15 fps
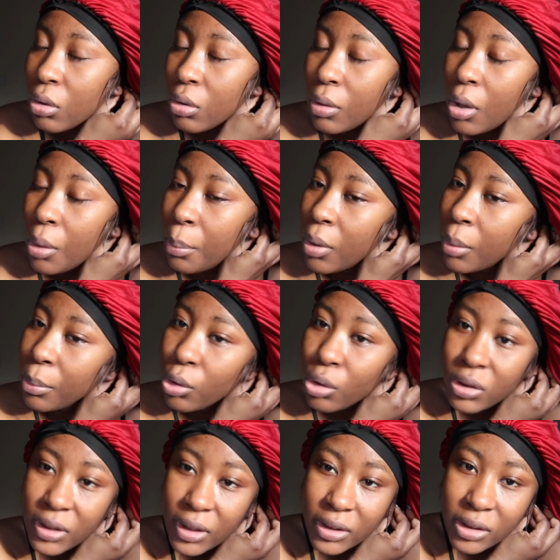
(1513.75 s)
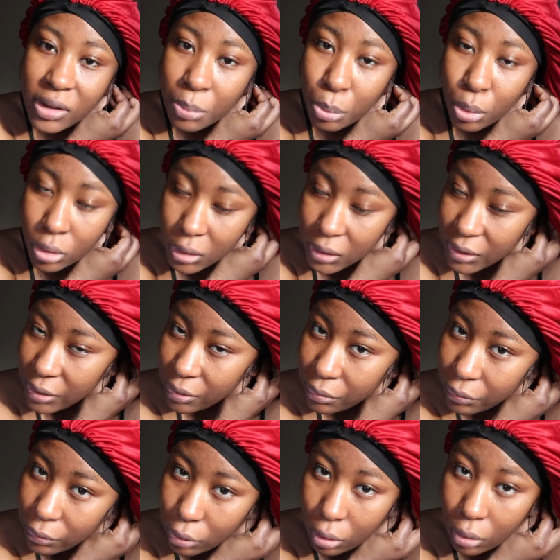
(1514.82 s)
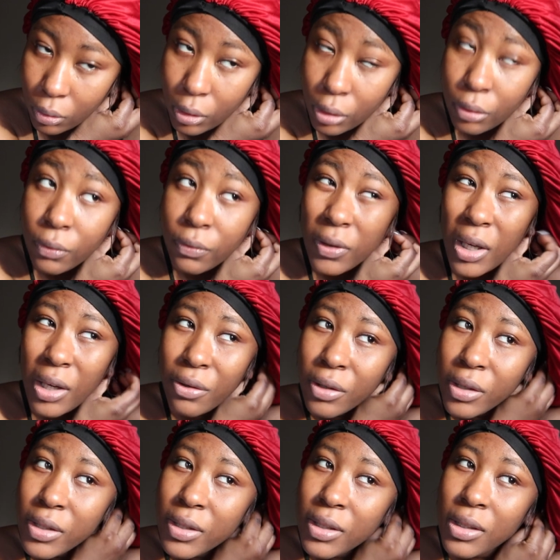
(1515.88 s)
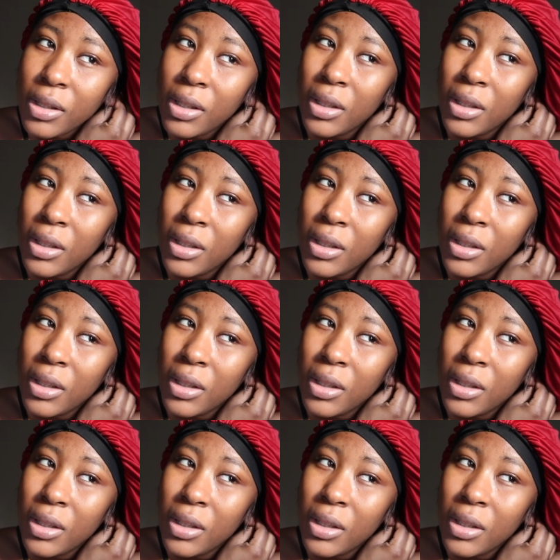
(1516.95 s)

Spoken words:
got tested positive for coronavirus.